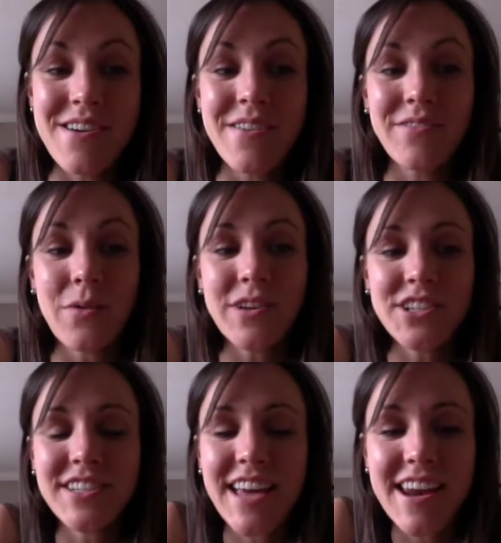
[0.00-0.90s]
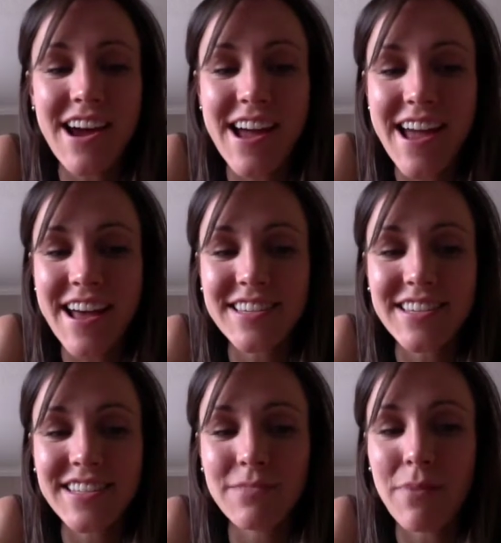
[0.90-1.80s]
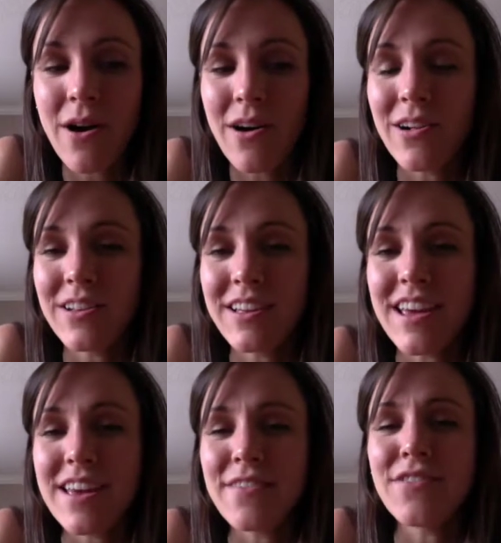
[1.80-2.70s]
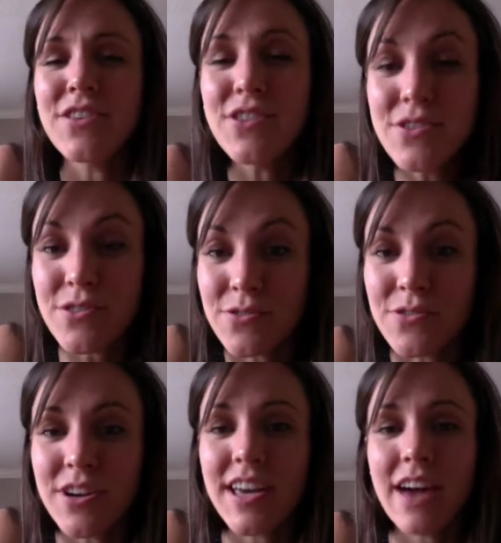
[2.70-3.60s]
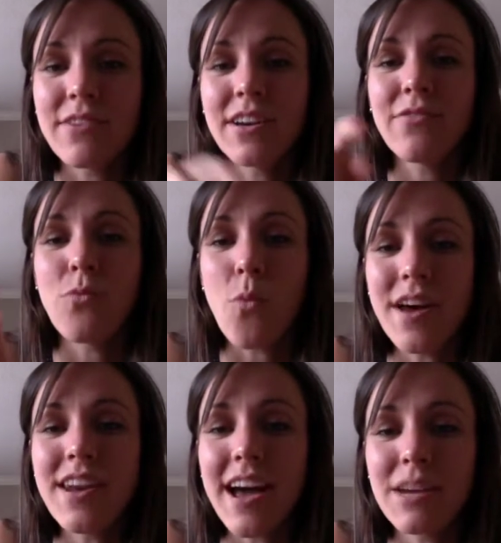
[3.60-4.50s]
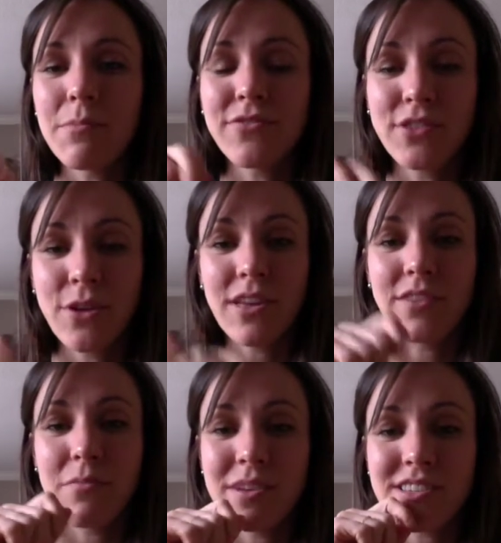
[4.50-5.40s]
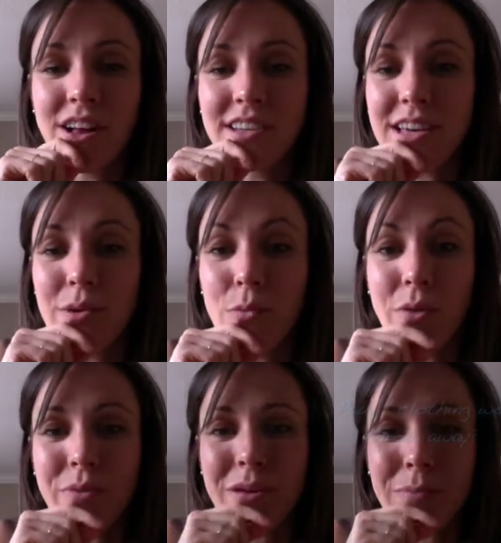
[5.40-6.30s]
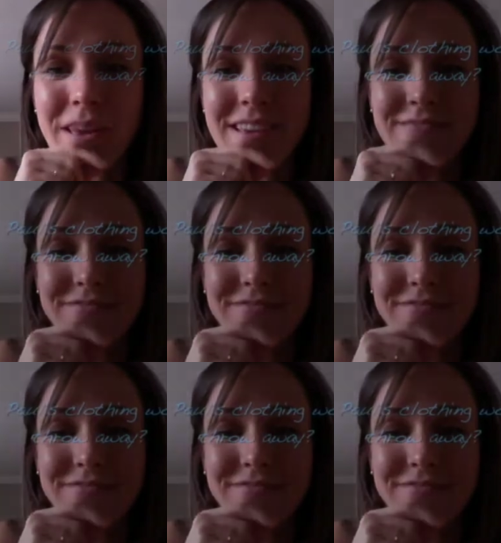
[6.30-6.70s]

For question 10, I asked Paul if you could get rid of one item of clothing from his closet, what would it be?